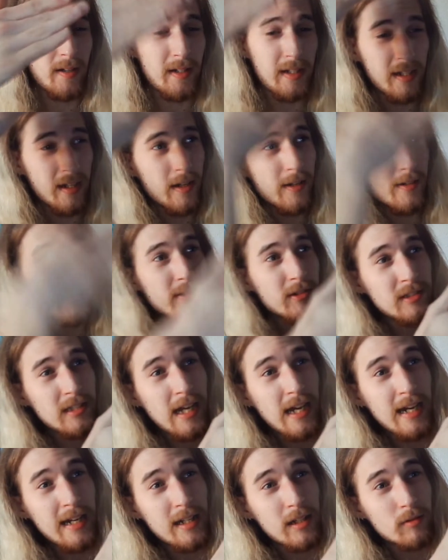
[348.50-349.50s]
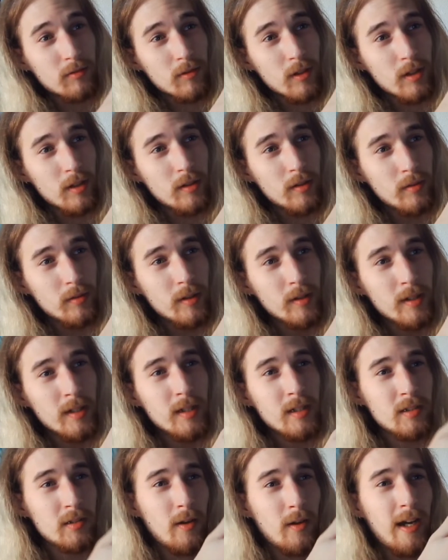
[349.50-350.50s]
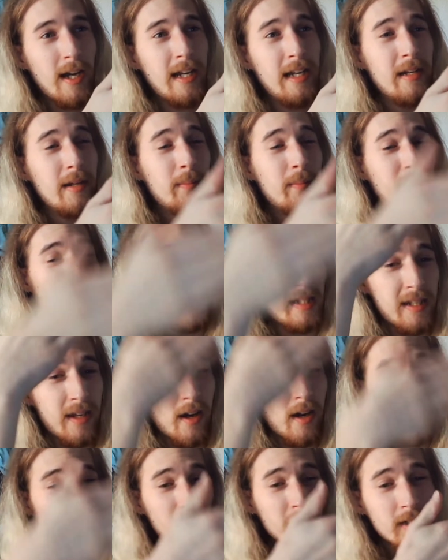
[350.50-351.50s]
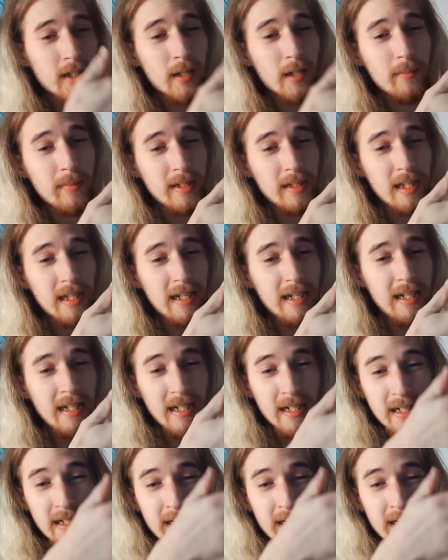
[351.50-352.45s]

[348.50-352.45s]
the other side of the road, so I end up in the oncoming lane,